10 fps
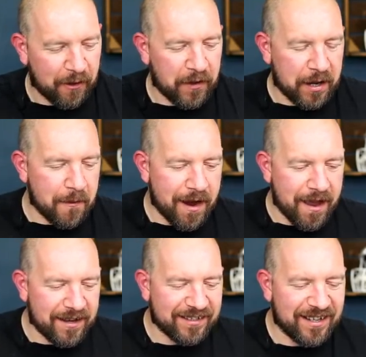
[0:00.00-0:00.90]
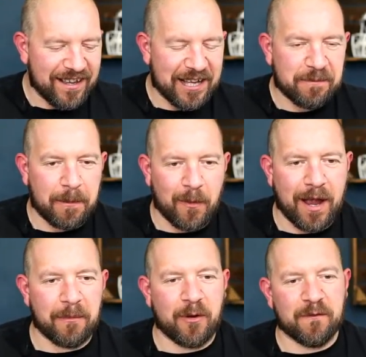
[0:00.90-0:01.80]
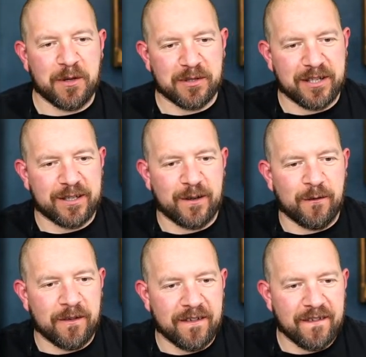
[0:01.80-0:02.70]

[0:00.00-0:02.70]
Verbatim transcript: I think in my head, that's probably why I'm confusing the two.